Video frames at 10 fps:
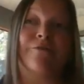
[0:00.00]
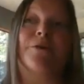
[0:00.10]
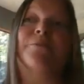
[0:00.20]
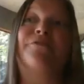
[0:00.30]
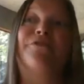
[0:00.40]

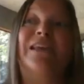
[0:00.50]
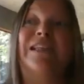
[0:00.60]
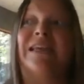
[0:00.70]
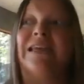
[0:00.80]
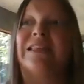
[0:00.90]
from
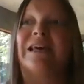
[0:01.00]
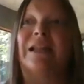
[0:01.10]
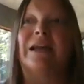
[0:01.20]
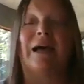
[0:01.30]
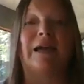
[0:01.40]
feeling
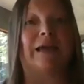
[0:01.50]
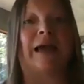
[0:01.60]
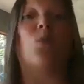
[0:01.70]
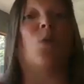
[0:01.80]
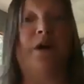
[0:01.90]
that I
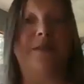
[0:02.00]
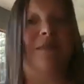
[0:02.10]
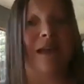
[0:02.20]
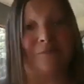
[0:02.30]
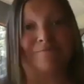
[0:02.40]
want
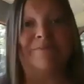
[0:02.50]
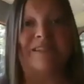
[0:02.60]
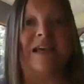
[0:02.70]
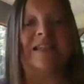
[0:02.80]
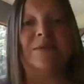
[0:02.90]
that
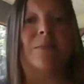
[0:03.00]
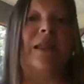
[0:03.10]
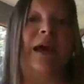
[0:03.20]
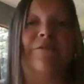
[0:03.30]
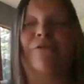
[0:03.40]
sex in my
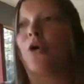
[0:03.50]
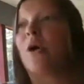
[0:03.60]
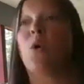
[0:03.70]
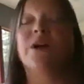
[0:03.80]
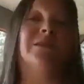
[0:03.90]
life, or I
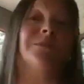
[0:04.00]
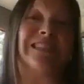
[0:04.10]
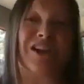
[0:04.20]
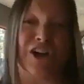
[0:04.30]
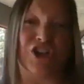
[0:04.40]
want to be
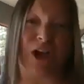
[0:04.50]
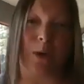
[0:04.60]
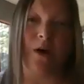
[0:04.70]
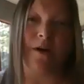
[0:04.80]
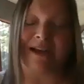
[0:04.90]
touched, I
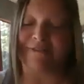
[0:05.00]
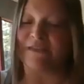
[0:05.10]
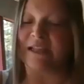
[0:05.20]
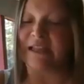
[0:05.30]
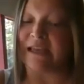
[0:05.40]
want that
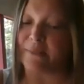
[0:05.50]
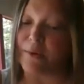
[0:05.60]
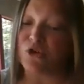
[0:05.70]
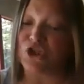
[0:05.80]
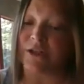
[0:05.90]
feeling and
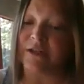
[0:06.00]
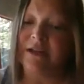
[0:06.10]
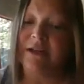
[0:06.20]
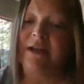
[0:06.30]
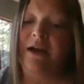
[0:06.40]
emotion?
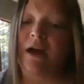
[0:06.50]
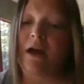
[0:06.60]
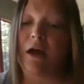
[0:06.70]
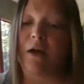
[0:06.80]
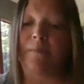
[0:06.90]

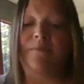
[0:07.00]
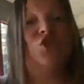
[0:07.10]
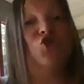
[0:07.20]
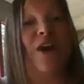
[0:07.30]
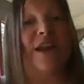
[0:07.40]

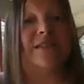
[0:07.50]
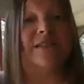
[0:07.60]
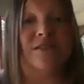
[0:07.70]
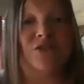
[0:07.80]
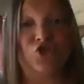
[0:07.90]

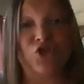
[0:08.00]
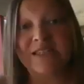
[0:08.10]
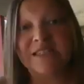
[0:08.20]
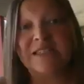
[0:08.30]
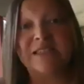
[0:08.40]

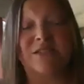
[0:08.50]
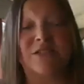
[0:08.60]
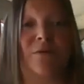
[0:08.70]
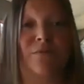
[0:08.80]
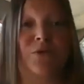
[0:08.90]
Stress is the
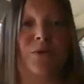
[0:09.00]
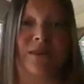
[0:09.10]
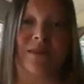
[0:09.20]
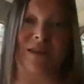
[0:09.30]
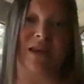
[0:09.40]
number
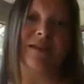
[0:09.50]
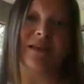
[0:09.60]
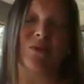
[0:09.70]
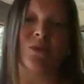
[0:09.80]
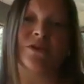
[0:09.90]
one thing
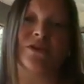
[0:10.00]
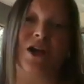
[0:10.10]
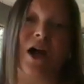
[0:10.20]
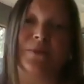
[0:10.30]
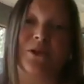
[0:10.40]
that will
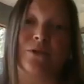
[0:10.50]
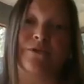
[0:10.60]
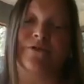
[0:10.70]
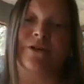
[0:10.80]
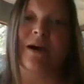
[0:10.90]
stop you
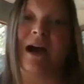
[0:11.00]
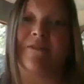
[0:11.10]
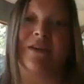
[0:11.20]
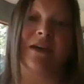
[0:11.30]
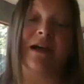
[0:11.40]
from
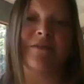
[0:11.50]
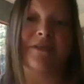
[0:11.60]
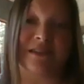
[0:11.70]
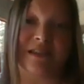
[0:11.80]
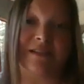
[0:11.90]
having a
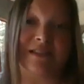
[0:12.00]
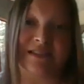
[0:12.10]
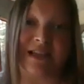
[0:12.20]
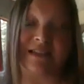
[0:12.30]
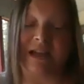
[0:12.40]
healthy
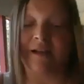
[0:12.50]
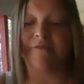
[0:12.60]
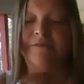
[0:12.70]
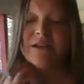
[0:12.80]
sex life.